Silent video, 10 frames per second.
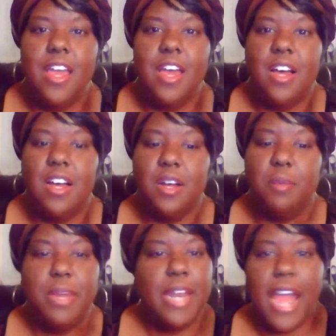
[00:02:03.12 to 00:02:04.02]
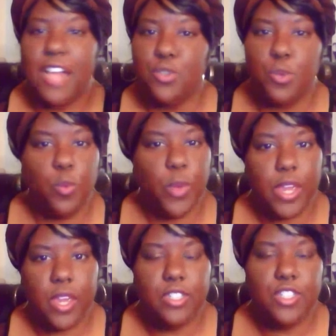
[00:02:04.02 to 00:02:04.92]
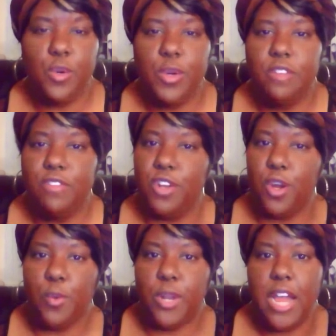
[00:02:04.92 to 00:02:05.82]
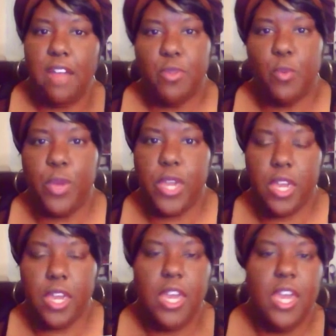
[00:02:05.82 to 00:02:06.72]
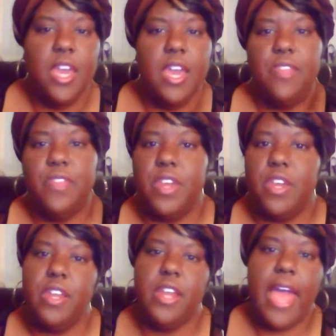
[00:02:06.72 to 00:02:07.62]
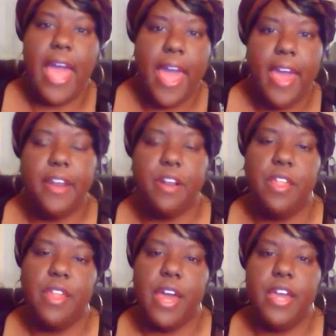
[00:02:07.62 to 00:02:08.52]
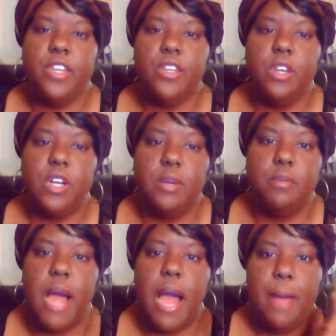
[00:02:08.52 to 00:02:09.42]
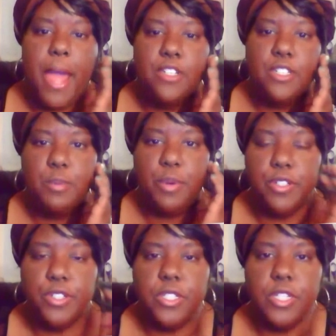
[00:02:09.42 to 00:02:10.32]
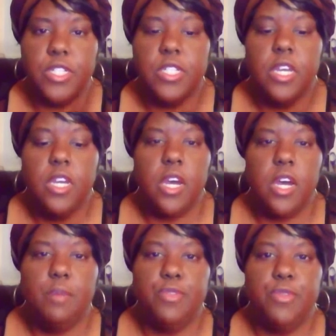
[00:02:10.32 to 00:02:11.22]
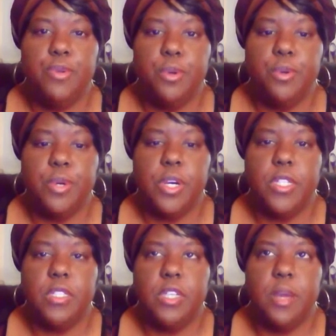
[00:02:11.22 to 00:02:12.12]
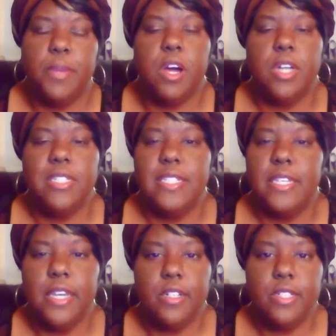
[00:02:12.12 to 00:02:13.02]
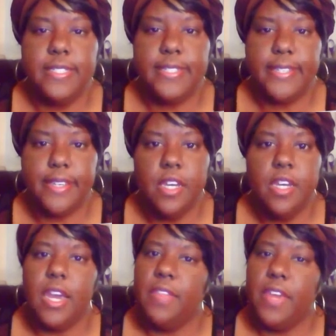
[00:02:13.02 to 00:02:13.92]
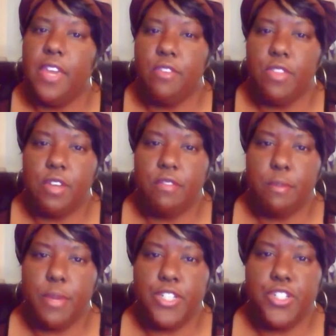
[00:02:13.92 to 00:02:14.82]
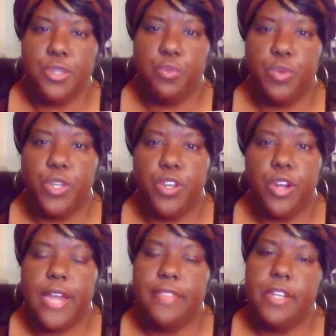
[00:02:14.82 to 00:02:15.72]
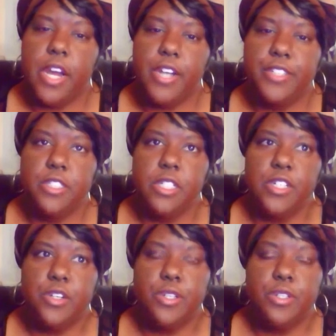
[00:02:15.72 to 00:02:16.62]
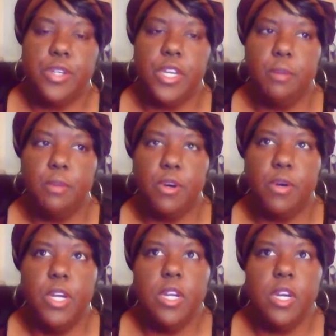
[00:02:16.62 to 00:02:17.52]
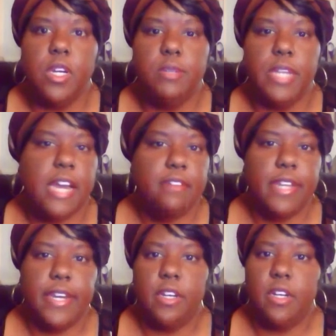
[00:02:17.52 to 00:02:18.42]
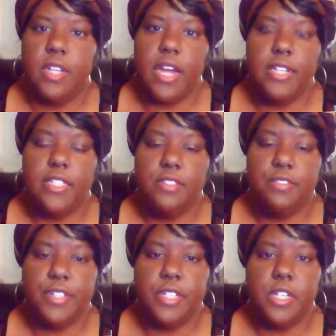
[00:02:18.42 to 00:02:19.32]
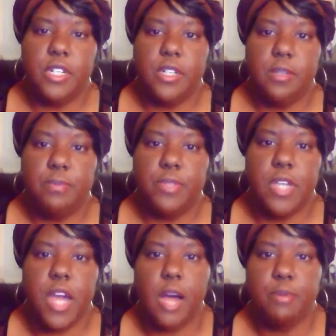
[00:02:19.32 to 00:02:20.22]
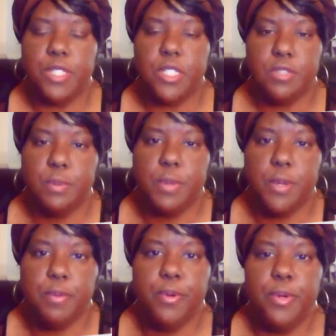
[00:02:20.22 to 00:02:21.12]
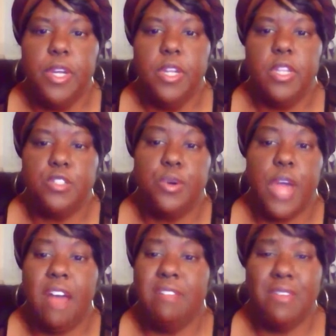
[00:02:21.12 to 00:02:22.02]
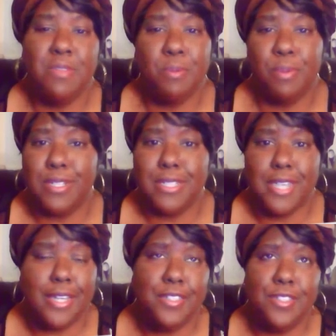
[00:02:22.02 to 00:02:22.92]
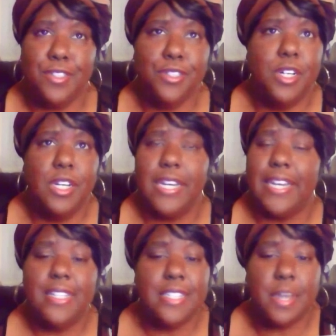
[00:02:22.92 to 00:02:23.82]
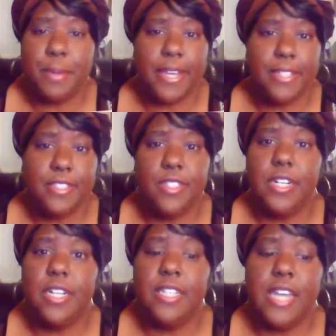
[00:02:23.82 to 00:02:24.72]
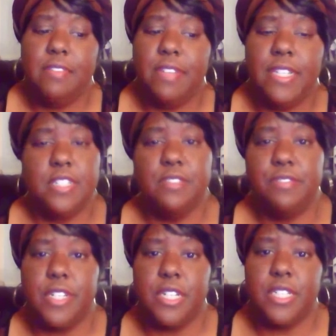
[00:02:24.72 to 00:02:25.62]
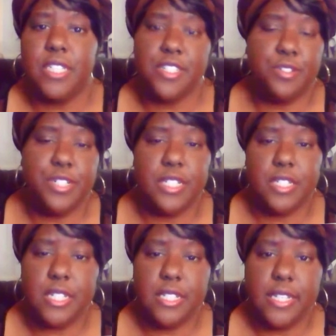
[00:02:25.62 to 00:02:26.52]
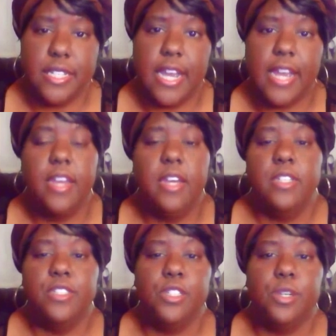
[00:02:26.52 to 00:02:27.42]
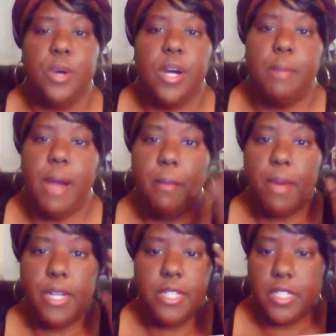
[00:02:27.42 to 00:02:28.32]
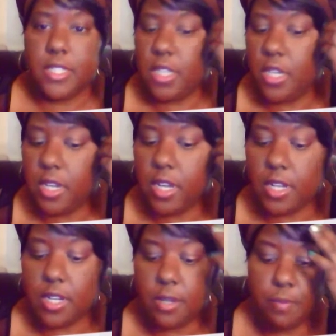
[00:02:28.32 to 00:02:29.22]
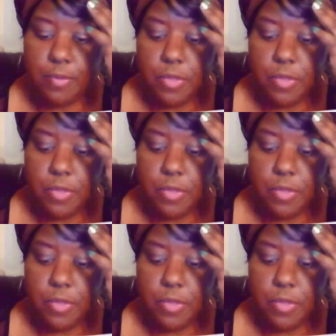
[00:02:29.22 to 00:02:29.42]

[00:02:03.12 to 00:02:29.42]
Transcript: um, an actual wig. So if you don't want to have the wig and then a hat and all that, um, I actually purchased this um, through a company called TLC, and they give you the information when you're at the doctor, you're going through chemo. Um, they have like a lot of different um, options for people that's going to have either breast cancer, any type of cancer, and they have like different accessories and things like that. So um, I bought this, um,